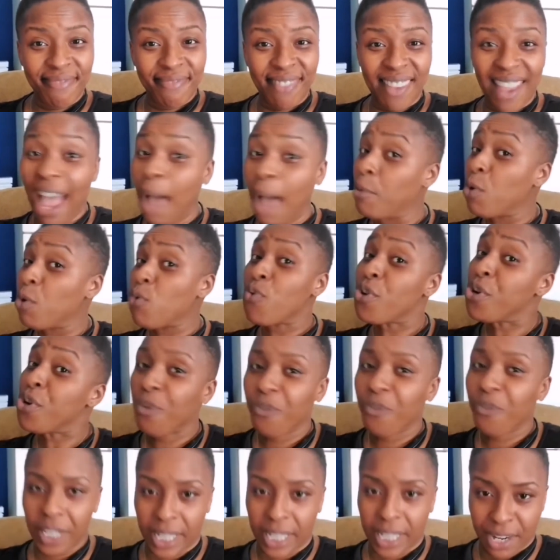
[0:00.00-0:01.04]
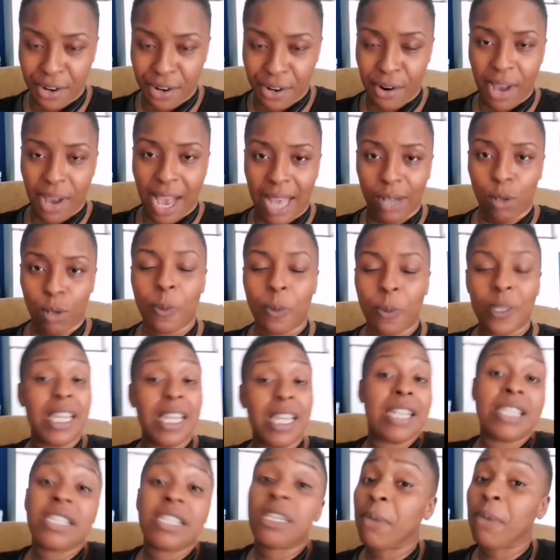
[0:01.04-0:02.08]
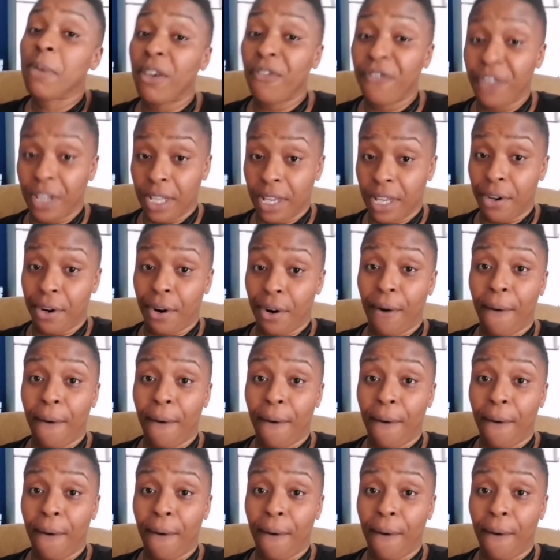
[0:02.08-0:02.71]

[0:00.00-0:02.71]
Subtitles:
I'm a real Philly girl. I don't pretend to be a Philly girl.